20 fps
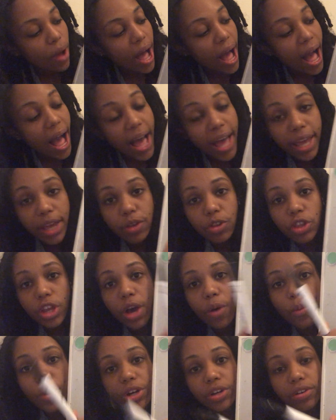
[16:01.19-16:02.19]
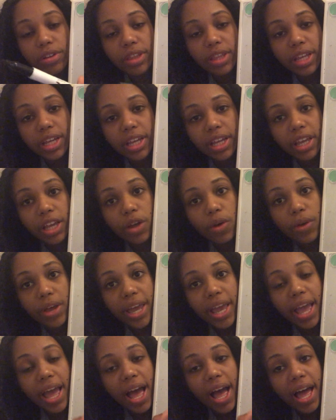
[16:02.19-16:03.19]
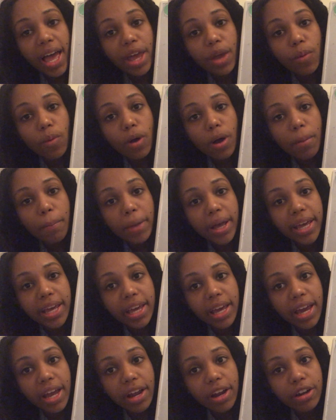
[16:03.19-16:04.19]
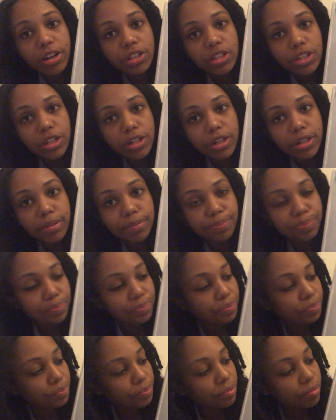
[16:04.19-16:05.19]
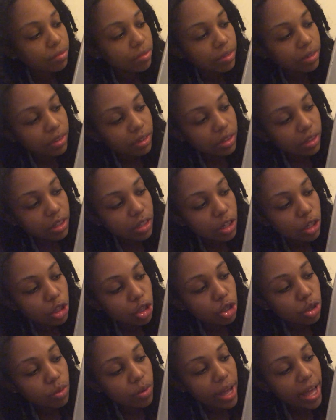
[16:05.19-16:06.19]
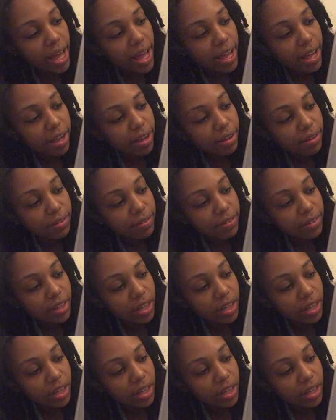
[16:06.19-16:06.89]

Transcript: when you're thinking, okay, I want my character to have